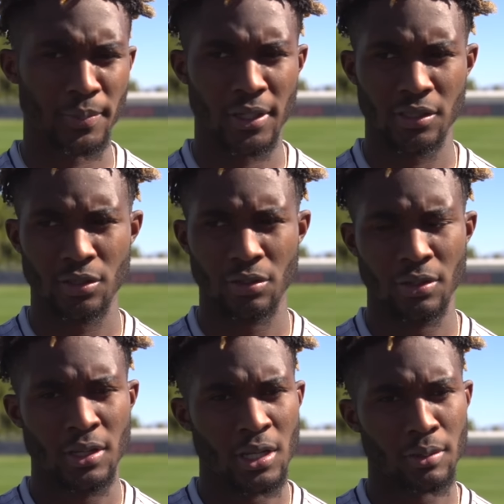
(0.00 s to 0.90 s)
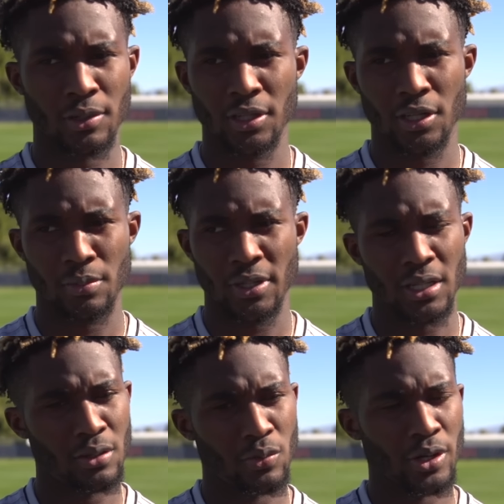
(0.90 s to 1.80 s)
spot. So I'm going to come
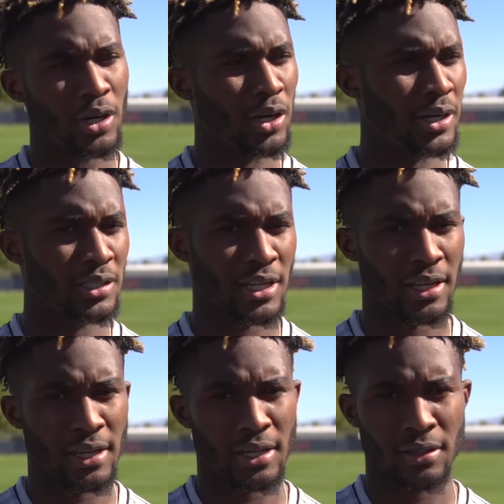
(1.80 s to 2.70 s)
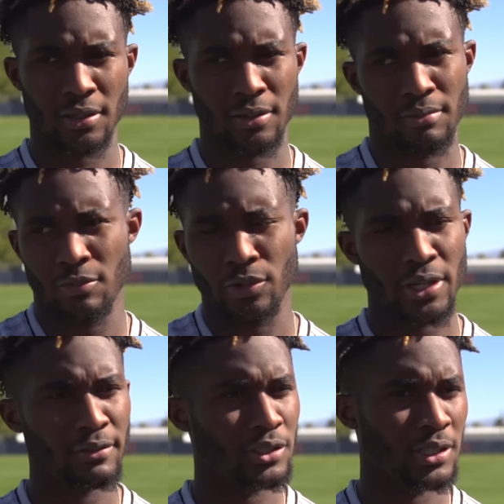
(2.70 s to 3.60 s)
in and work hard as I can,
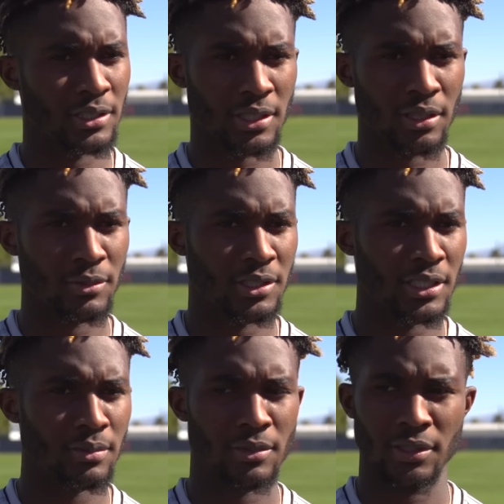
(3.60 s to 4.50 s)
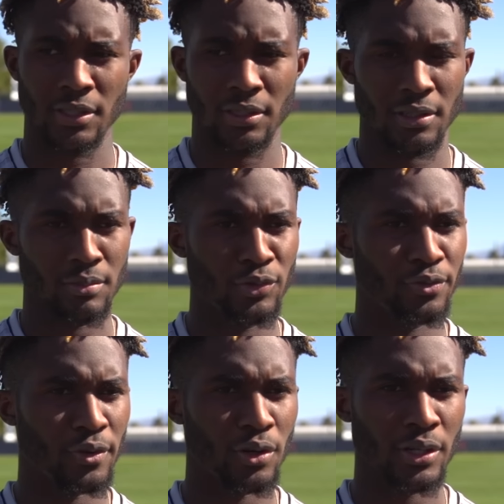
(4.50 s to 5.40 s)
whatever, to help the team and move
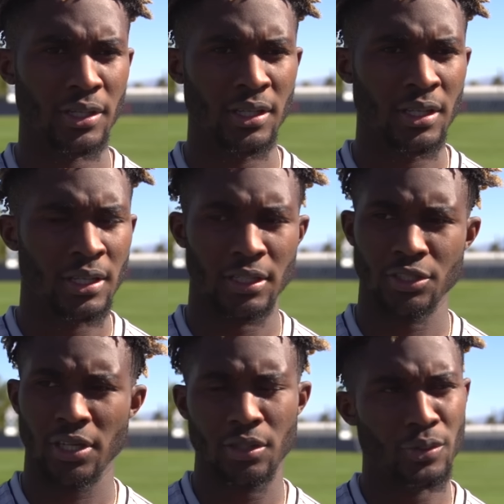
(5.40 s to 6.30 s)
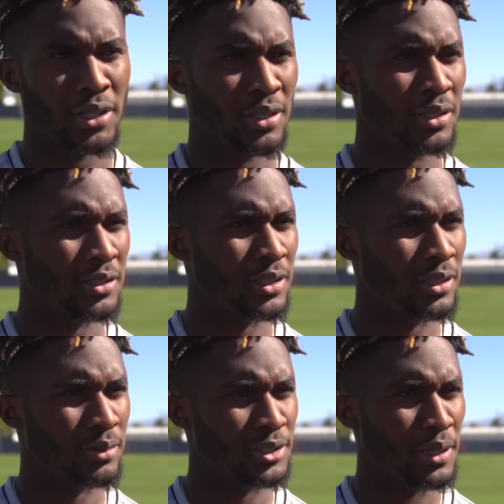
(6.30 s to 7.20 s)
forward and try to win another
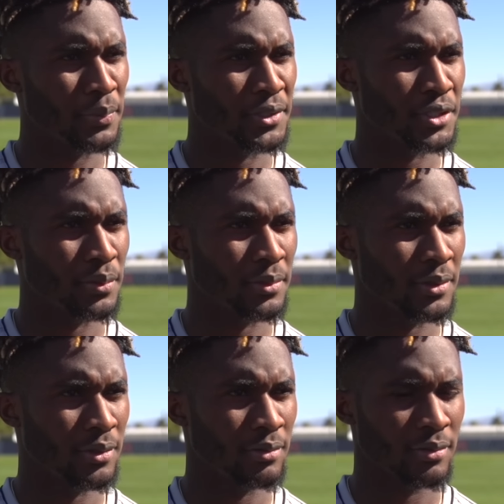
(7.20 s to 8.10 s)
championship, you know.